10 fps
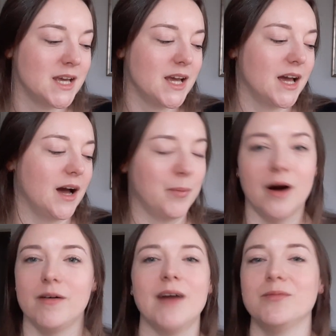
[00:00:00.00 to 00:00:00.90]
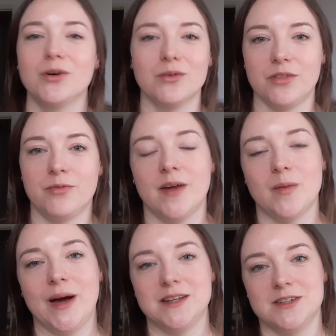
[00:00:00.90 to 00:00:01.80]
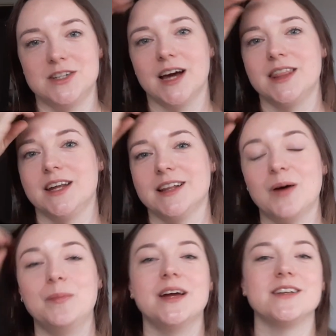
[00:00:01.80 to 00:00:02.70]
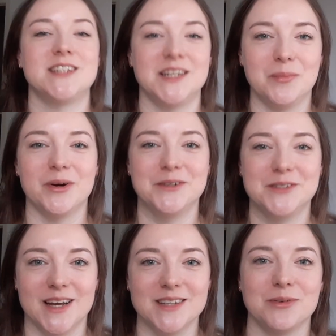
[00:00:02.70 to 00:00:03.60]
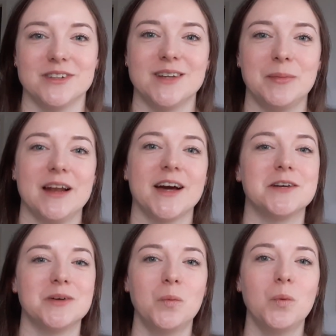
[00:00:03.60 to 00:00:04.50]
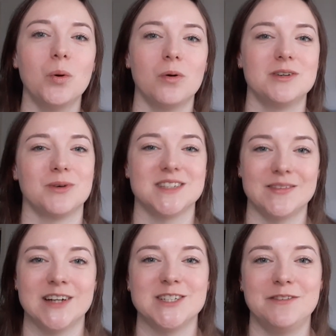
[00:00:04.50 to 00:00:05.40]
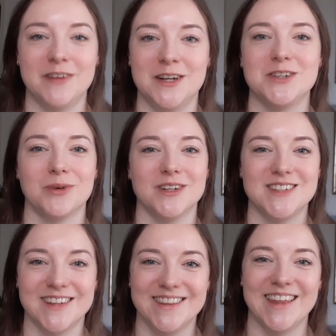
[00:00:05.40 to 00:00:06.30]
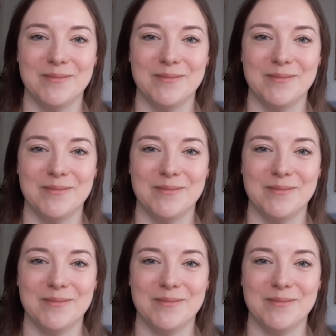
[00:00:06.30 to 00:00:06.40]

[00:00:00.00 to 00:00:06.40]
I haven't got the 3 other patterns yet. I think that'll be a steady process. There'll be like a reward once I've actually finished one, to then be